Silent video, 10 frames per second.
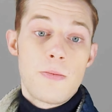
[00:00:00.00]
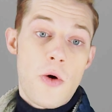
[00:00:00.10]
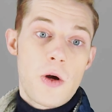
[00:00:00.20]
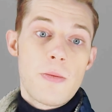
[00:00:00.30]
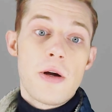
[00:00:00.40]

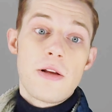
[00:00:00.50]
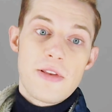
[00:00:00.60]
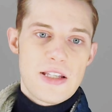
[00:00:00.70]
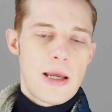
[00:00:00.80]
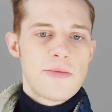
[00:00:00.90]
Pokemon of the
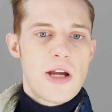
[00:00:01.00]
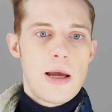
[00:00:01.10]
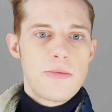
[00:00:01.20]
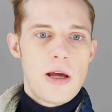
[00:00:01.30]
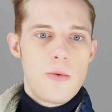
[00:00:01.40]
same
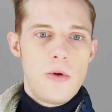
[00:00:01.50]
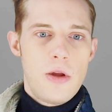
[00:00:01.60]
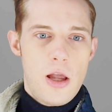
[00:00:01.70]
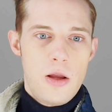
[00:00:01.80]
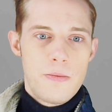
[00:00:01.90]
type that will
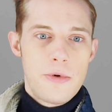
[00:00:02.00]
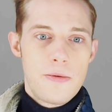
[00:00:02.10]
help